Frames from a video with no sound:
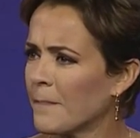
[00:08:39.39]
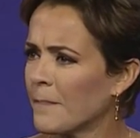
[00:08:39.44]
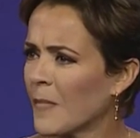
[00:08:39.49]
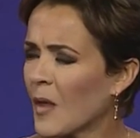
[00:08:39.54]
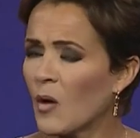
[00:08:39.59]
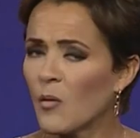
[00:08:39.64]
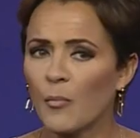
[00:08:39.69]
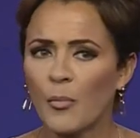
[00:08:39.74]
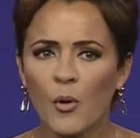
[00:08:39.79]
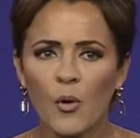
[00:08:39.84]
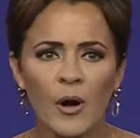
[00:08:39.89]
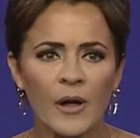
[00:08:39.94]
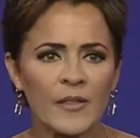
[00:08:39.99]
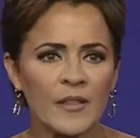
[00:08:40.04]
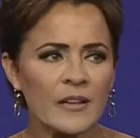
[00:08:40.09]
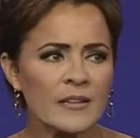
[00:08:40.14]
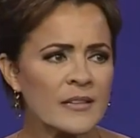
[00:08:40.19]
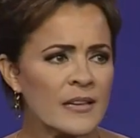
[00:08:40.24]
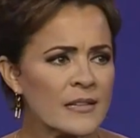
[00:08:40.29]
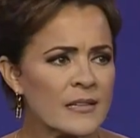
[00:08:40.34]
Oh boy,
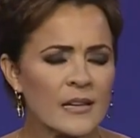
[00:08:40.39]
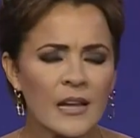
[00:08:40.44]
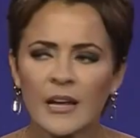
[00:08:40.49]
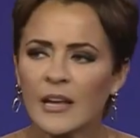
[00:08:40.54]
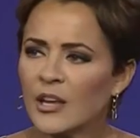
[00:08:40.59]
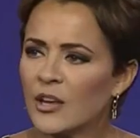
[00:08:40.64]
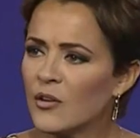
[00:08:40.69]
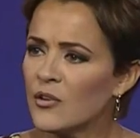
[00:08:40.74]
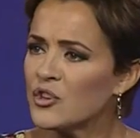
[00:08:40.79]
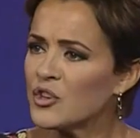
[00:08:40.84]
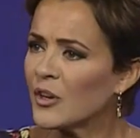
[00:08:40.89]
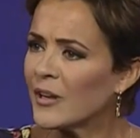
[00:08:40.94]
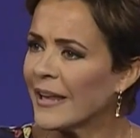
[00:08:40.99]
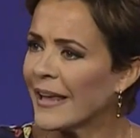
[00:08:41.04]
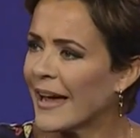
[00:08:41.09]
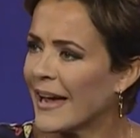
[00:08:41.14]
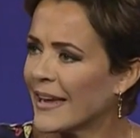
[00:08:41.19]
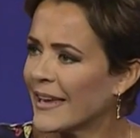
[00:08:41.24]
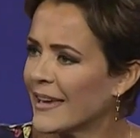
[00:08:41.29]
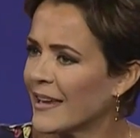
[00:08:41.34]
this is, usually
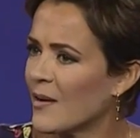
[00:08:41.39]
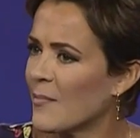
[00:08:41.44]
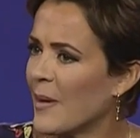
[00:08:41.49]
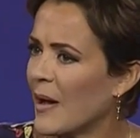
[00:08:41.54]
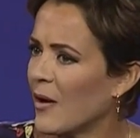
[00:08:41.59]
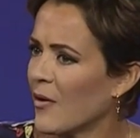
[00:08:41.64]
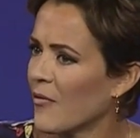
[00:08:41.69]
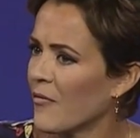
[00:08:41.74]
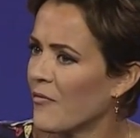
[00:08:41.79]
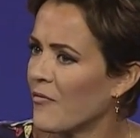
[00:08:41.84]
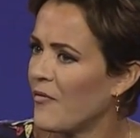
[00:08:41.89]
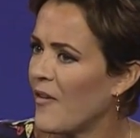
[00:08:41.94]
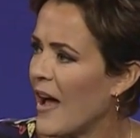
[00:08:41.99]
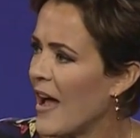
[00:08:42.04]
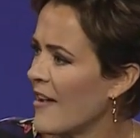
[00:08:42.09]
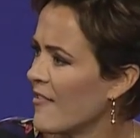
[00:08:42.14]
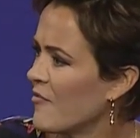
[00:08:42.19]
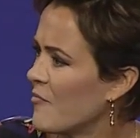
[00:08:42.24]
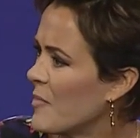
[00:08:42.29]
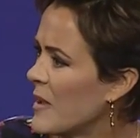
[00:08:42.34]
I get about five